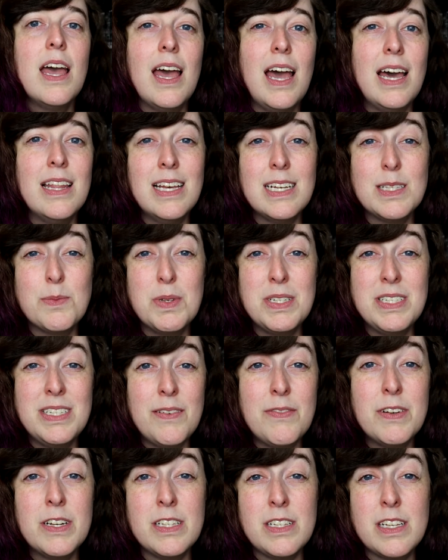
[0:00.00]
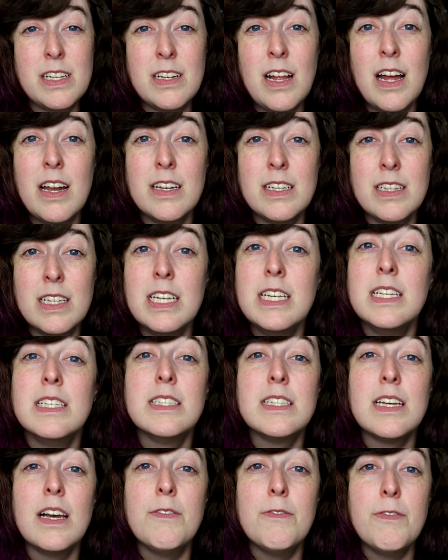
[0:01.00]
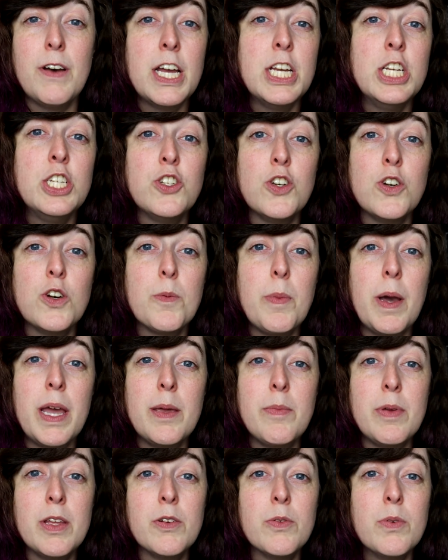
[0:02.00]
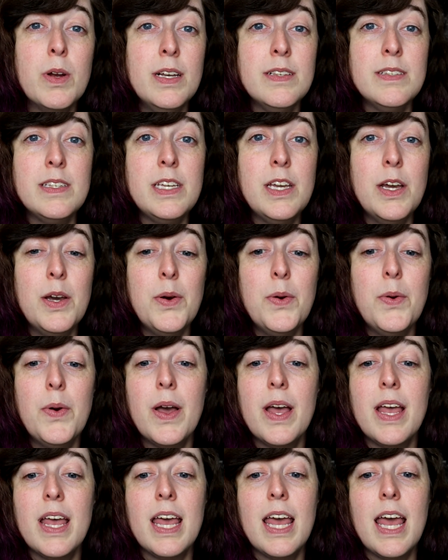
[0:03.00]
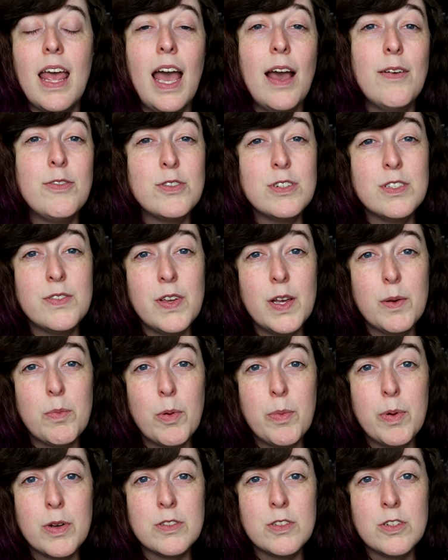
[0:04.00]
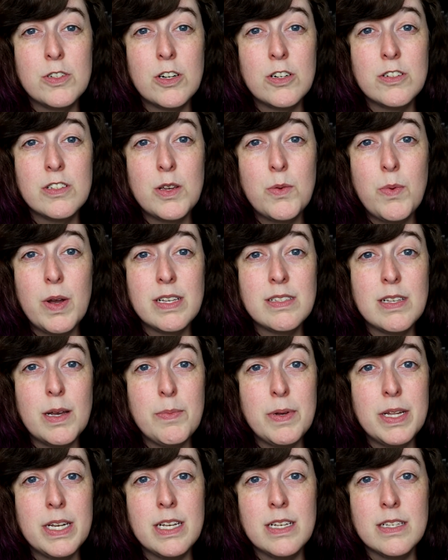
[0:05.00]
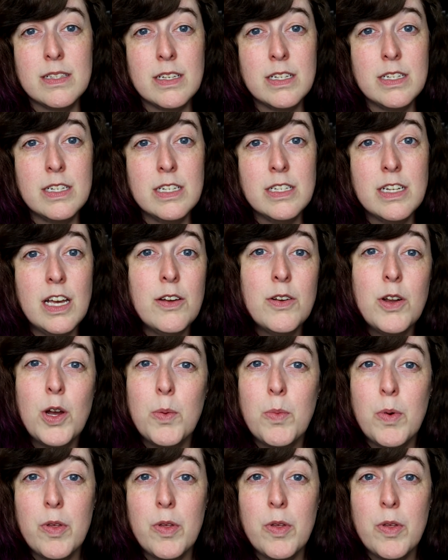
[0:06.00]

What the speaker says: And last but definitely not least, A Fine Joke by Amy DeRazio. After his failed proposal, Darcy wakes up in his London townhome